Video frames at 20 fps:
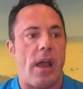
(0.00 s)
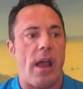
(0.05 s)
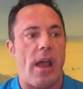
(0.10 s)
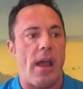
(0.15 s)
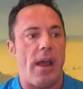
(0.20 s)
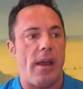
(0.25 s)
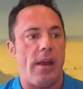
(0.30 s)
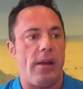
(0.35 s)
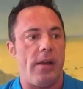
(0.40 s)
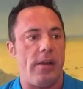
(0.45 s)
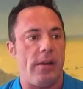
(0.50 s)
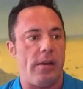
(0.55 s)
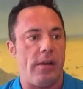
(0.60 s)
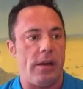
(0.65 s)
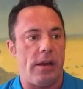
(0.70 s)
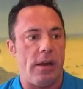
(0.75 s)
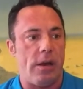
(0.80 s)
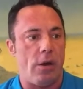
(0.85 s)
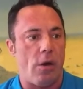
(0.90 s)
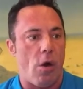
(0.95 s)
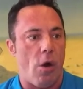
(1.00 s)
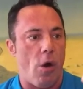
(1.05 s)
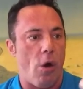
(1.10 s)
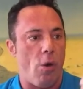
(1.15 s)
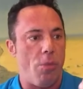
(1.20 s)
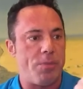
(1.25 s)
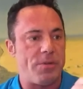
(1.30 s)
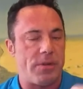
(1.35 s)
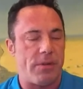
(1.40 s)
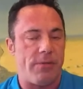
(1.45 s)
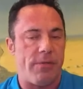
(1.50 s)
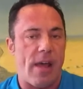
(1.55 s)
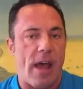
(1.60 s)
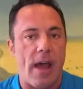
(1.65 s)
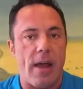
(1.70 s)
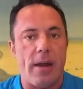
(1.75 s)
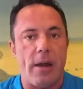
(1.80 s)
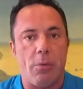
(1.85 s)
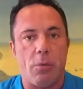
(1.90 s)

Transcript: and in hopes of that,